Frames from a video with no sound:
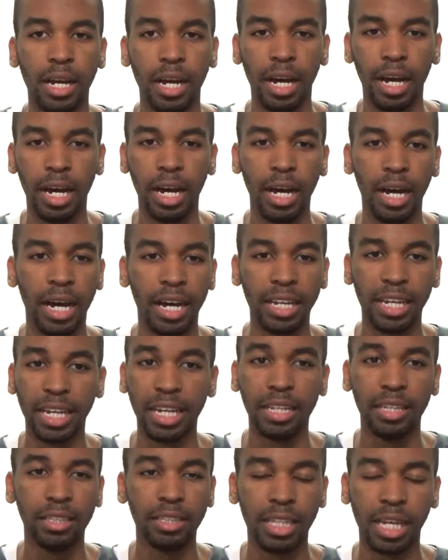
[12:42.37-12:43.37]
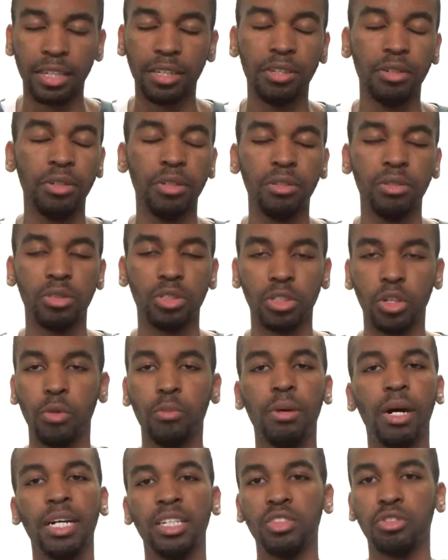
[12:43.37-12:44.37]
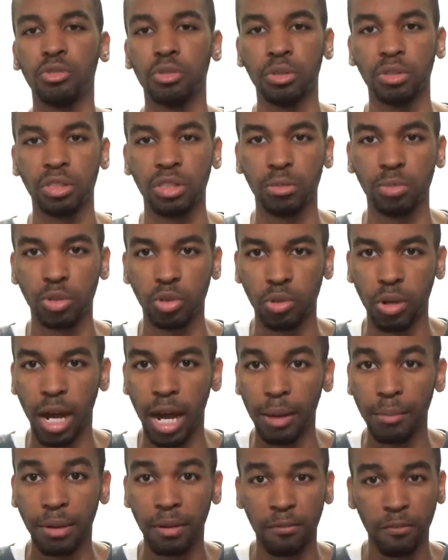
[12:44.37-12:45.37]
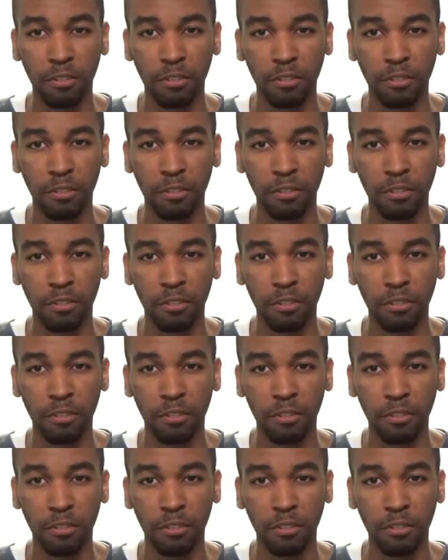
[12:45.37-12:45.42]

Again, thank you so much for subscribing.